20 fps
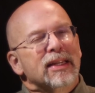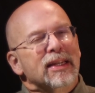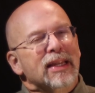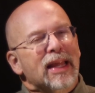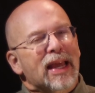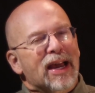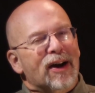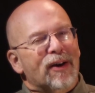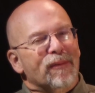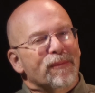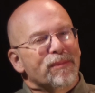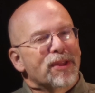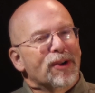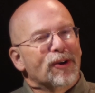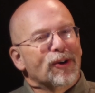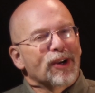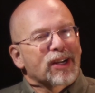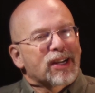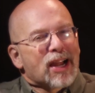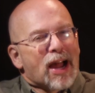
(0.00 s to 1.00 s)
Now,
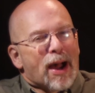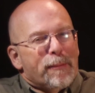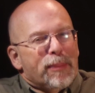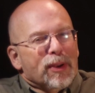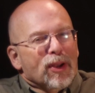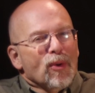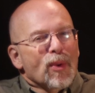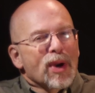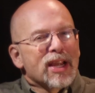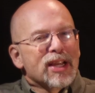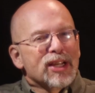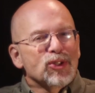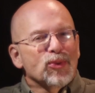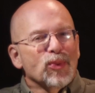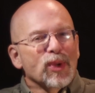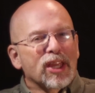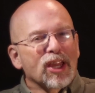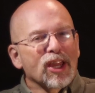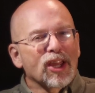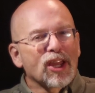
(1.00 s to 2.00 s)
there are a couple of ways
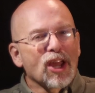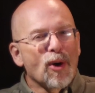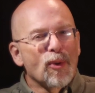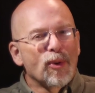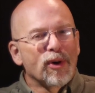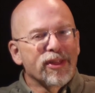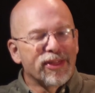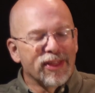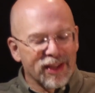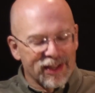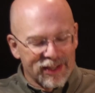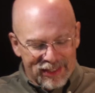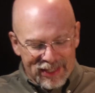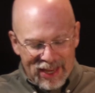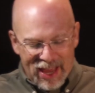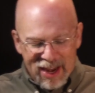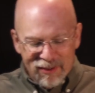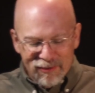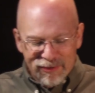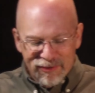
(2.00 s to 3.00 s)
we could go with this.
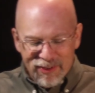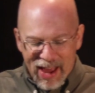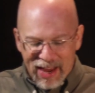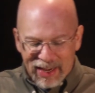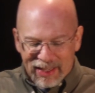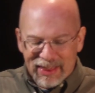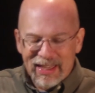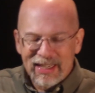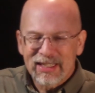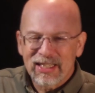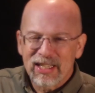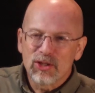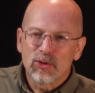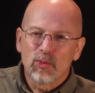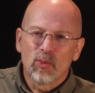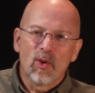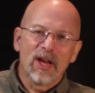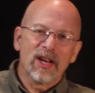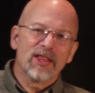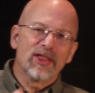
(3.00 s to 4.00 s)
And in fact, this is
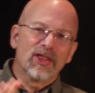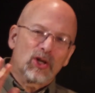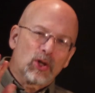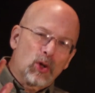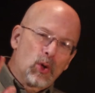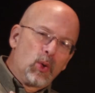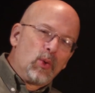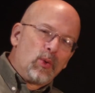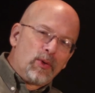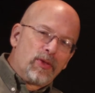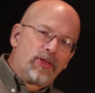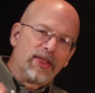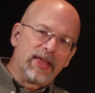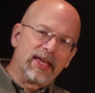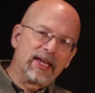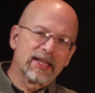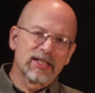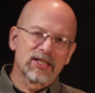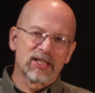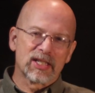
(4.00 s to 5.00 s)
one of the cool
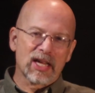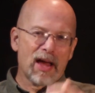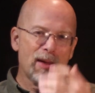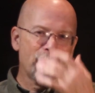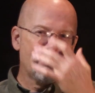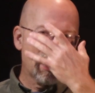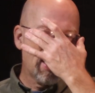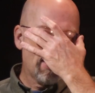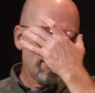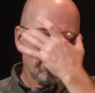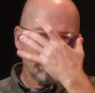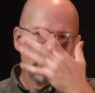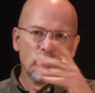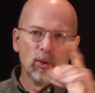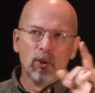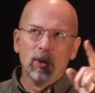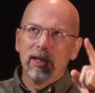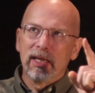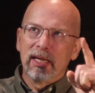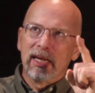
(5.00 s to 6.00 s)
things about
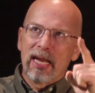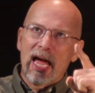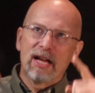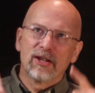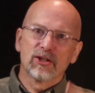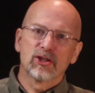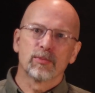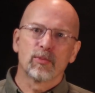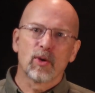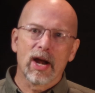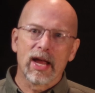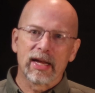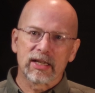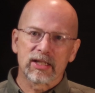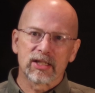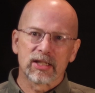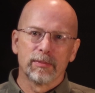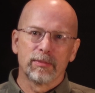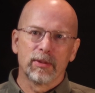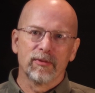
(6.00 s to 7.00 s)
Boolean
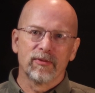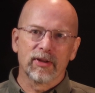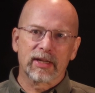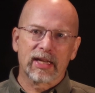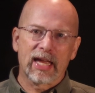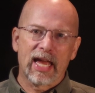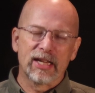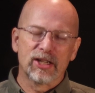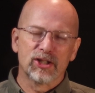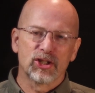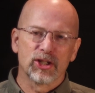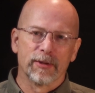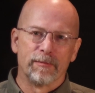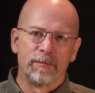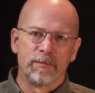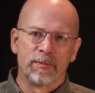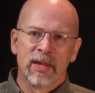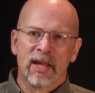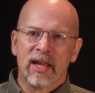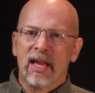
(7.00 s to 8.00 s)
algebraic
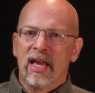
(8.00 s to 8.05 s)
simplification.